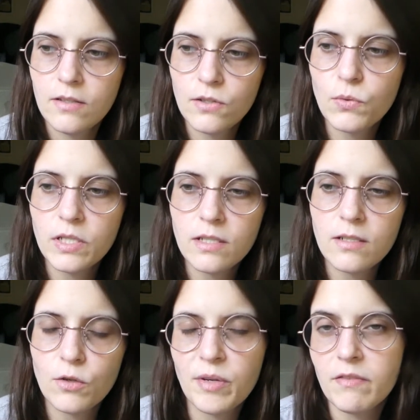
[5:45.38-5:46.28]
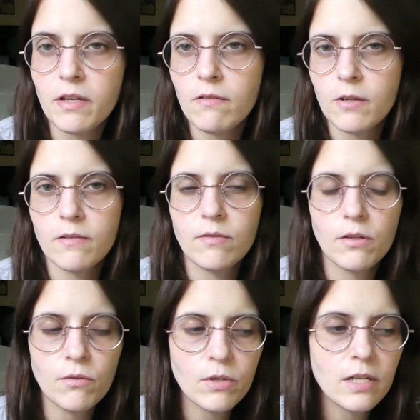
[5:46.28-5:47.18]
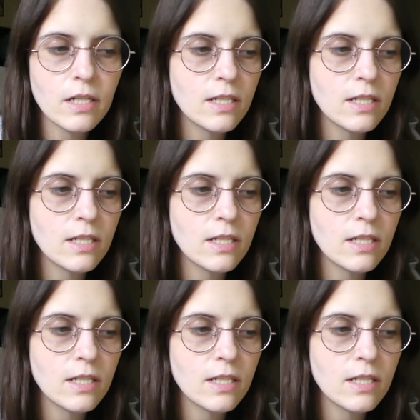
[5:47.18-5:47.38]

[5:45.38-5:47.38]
one is still my favorite of the three,